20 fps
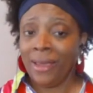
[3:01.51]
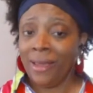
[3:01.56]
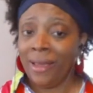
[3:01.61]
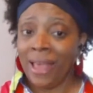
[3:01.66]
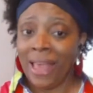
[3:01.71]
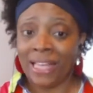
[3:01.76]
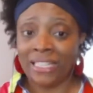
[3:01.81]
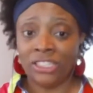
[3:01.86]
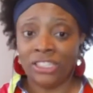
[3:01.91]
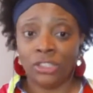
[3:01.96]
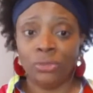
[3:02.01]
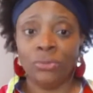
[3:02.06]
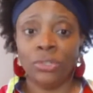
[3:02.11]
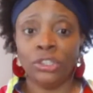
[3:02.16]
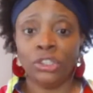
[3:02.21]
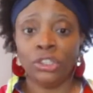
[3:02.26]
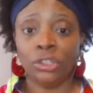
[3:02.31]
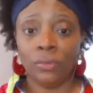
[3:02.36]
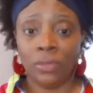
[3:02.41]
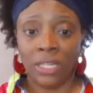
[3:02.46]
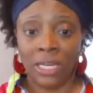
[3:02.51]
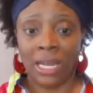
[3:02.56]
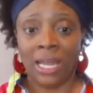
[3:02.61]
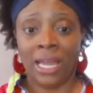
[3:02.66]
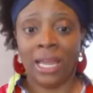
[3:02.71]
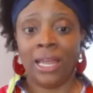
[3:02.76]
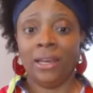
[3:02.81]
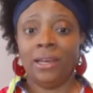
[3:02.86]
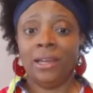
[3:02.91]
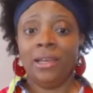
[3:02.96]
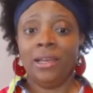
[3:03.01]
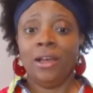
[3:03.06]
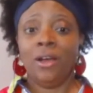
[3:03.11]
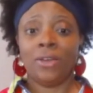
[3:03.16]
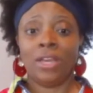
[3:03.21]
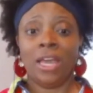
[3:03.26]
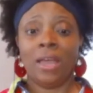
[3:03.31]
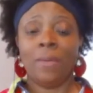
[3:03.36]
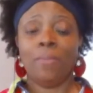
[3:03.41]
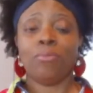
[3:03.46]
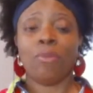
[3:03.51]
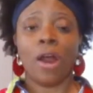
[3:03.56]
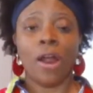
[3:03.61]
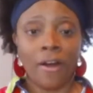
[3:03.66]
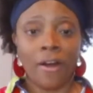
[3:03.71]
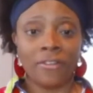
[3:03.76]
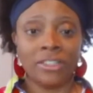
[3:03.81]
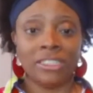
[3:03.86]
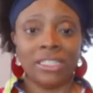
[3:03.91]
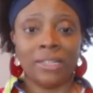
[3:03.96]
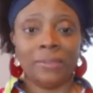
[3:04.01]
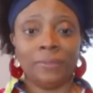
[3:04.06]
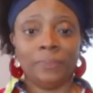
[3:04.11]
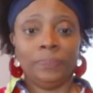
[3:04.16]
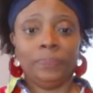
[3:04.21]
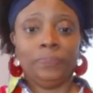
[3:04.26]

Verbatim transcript: as soon as you can. Okay, prioritize.